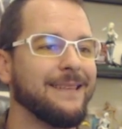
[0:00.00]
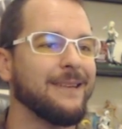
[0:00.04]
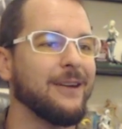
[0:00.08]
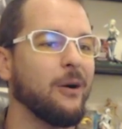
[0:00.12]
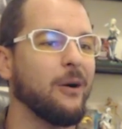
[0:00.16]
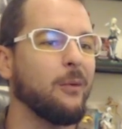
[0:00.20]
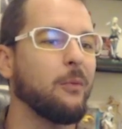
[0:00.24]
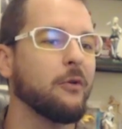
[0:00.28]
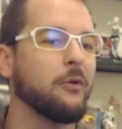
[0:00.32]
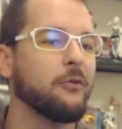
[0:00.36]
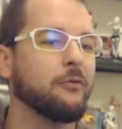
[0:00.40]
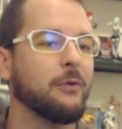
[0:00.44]

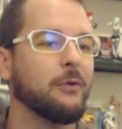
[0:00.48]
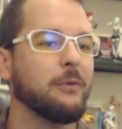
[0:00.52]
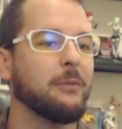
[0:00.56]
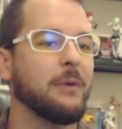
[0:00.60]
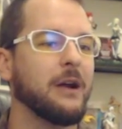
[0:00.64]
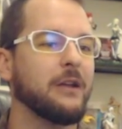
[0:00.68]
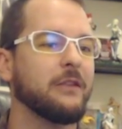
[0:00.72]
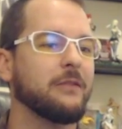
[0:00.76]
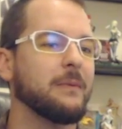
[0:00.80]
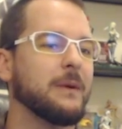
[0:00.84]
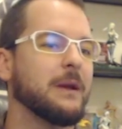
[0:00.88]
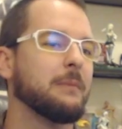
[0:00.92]
Almost
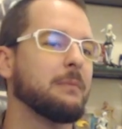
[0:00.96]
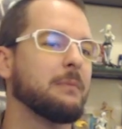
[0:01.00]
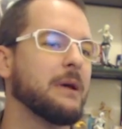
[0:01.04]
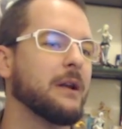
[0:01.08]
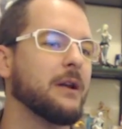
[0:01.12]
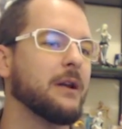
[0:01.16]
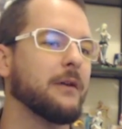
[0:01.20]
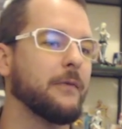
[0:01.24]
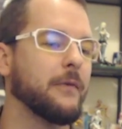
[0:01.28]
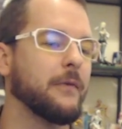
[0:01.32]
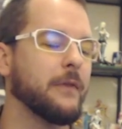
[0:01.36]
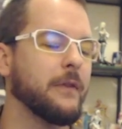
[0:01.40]
reminds me a
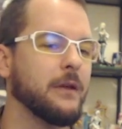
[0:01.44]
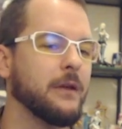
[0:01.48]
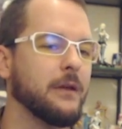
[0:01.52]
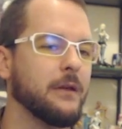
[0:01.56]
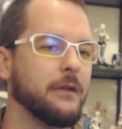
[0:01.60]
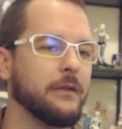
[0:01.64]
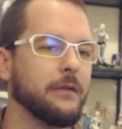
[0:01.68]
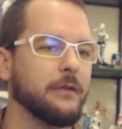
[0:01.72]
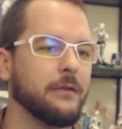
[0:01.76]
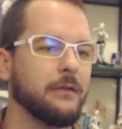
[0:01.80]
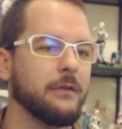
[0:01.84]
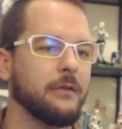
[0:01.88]
bit of
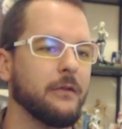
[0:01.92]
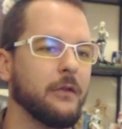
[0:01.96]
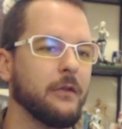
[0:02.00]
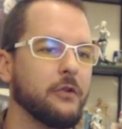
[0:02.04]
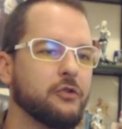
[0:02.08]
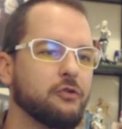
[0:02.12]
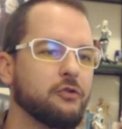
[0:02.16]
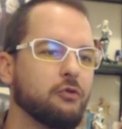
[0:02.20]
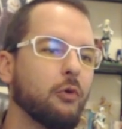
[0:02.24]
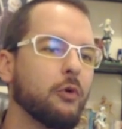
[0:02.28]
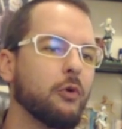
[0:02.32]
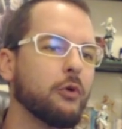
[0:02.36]
the
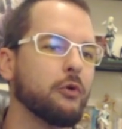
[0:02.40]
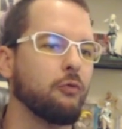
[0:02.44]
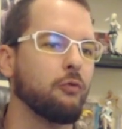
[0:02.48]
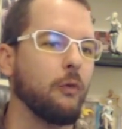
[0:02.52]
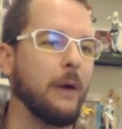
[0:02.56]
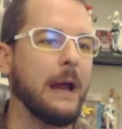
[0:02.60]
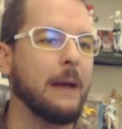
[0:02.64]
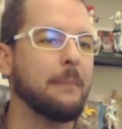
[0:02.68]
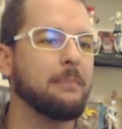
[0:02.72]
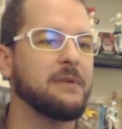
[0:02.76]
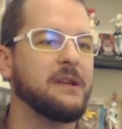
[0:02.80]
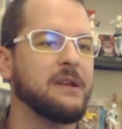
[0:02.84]
Druid
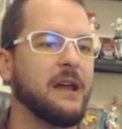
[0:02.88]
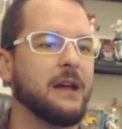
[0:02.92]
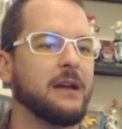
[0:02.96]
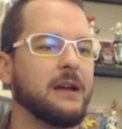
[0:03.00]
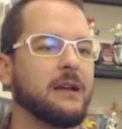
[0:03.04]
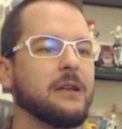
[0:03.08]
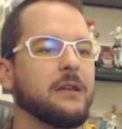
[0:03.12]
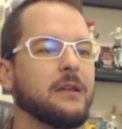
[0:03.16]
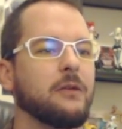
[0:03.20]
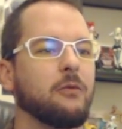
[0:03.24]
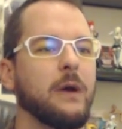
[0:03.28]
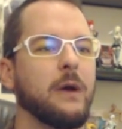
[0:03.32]
ramp
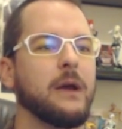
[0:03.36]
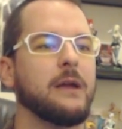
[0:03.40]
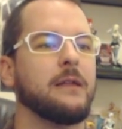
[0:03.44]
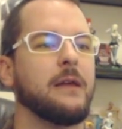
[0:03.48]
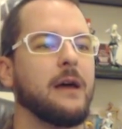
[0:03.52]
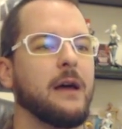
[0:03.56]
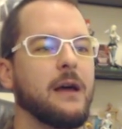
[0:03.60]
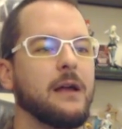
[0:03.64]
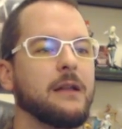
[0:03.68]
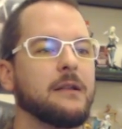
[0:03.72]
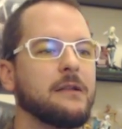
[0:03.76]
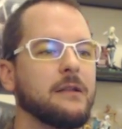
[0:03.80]
deck in the way
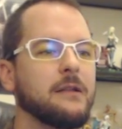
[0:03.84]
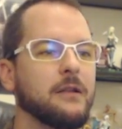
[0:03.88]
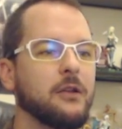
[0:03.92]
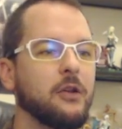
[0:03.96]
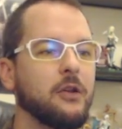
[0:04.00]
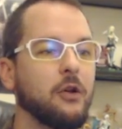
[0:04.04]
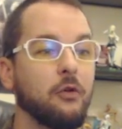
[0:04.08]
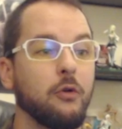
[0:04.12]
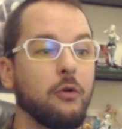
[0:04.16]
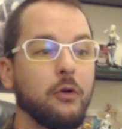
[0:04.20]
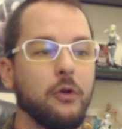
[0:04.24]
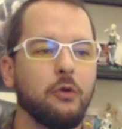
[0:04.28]
that
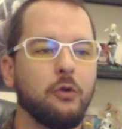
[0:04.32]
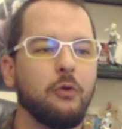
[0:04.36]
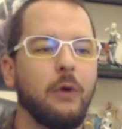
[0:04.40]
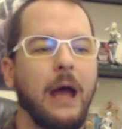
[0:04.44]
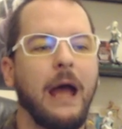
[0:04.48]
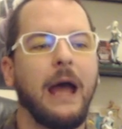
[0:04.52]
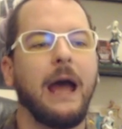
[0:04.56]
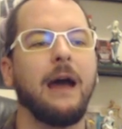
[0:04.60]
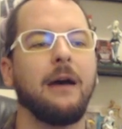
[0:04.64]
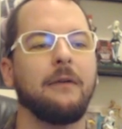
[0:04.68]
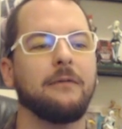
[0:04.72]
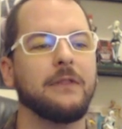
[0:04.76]
you
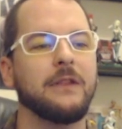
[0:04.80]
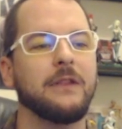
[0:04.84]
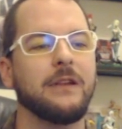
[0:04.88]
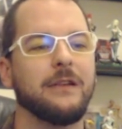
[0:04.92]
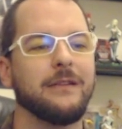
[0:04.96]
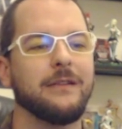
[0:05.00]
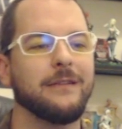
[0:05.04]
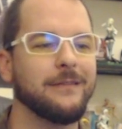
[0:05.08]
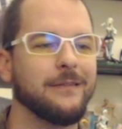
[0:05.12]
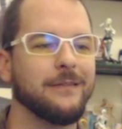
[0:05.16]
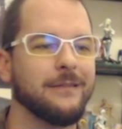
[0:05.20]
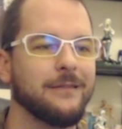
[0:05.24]
have
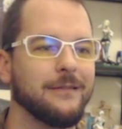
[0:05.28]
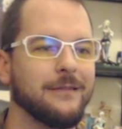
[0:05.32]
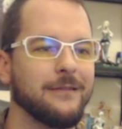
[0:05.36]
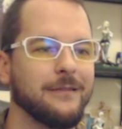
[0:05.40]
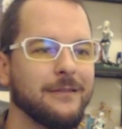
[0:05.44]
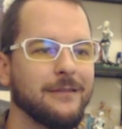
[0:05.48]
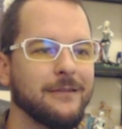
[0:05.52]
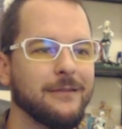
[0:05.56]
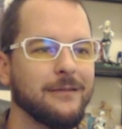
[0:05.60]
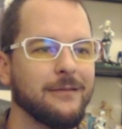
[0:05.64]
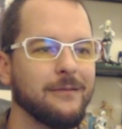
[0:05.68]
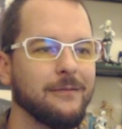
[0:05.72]
these
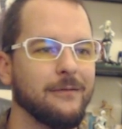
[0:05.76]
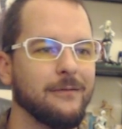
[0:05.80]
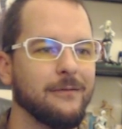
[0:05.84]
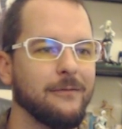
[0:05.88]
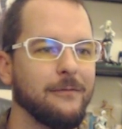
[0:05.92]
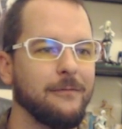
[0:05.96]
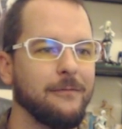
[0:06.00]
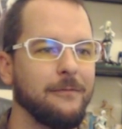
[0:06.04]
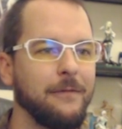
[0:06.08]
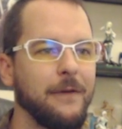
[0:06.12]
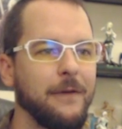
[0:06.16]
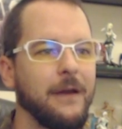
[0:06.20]

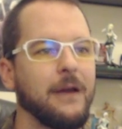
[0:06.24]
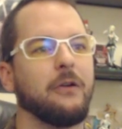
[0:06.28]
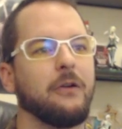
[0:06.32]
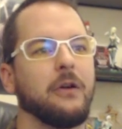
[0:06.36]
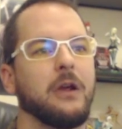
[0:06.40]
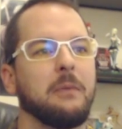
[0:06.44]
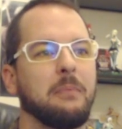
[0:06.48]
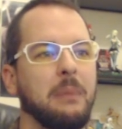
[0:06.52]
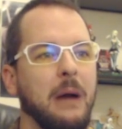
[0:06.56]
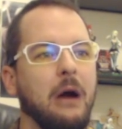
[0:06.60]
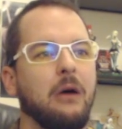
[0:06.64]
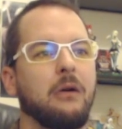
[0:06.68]

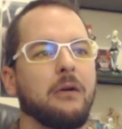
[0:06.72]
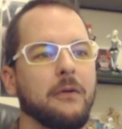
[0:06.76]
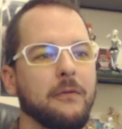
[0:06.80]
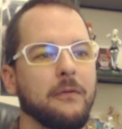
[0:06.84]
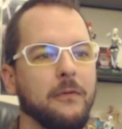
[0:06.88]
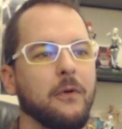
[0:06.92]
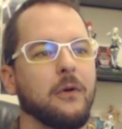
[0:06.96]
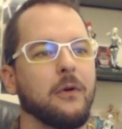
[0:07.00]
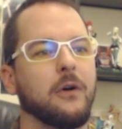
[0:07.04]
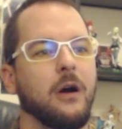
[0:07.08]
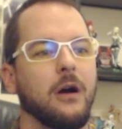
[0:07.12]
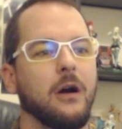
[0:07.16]
very
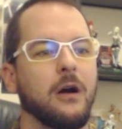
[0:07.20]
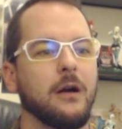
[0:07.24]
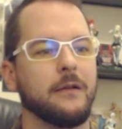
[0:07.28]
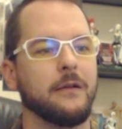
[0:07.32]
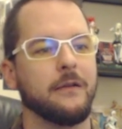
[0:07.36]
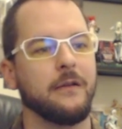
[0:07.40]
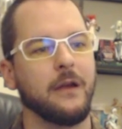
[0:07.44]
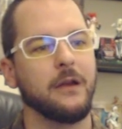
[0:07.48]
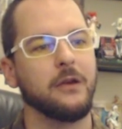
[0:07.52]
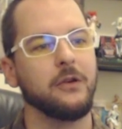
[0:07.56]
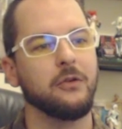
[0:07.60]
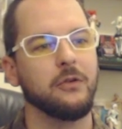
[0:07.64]
powerful
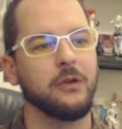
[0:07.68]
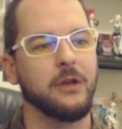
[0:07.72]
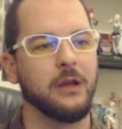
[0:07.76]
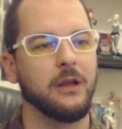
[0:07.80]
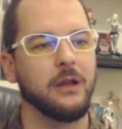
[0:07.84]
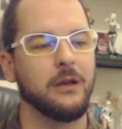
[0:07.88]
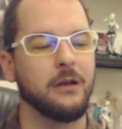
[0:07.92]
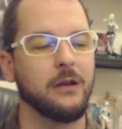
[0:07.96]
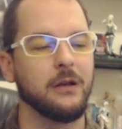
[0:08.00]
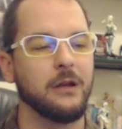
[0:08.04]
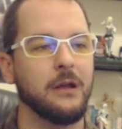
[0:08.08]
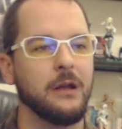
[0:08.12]
cards that you
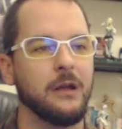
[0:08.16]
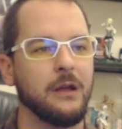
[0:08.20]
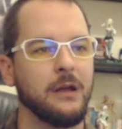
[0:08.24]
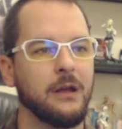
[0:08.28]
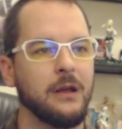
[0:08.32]
can